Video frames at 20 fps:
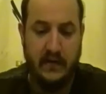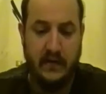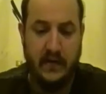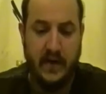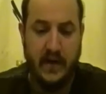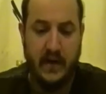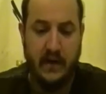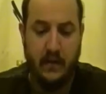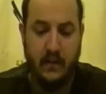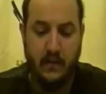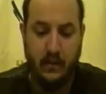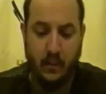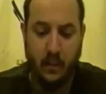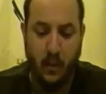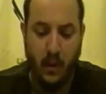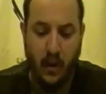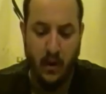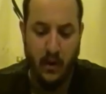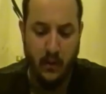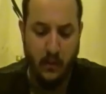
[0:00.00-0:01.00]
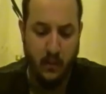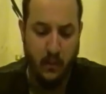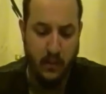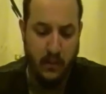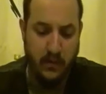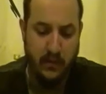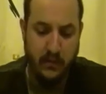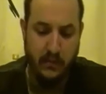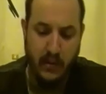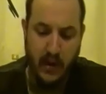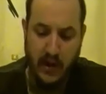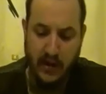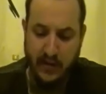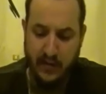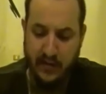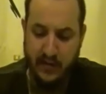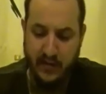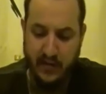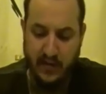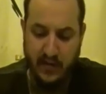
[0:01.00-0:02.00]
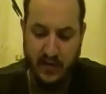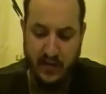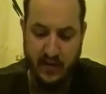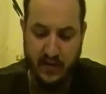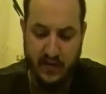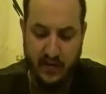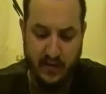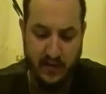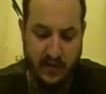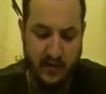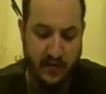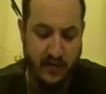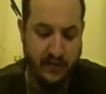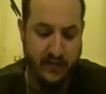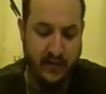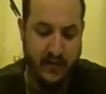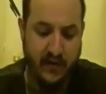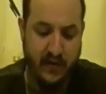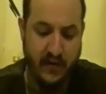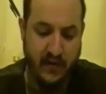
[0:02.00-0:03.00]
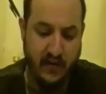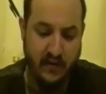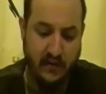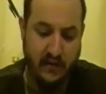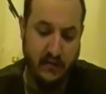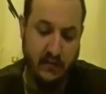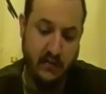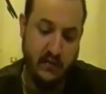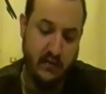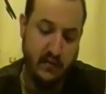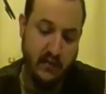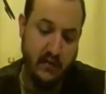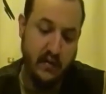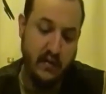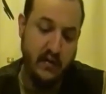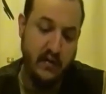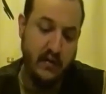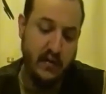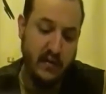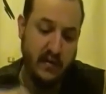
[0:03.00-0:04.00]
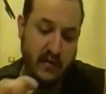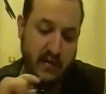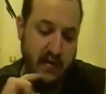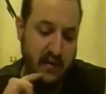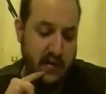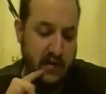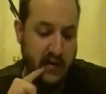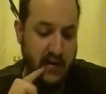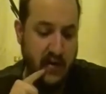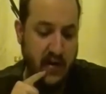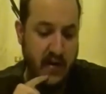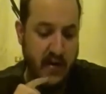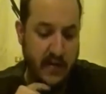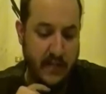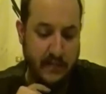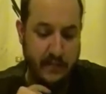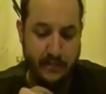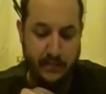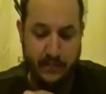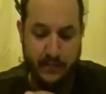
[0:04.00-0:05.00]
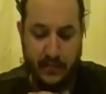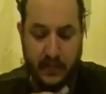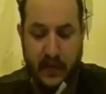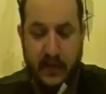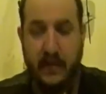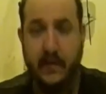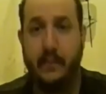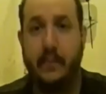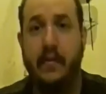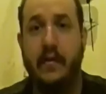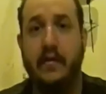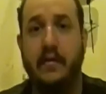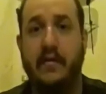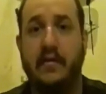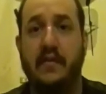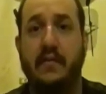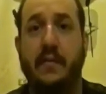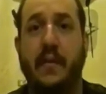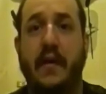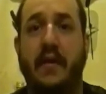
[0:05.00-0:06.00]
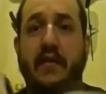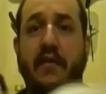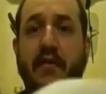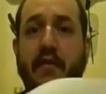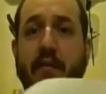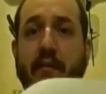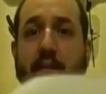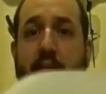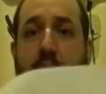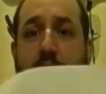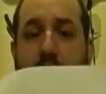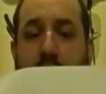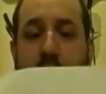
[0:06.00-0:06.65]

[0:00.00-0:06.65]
now where would democracy fit in in a um, in the political spectrum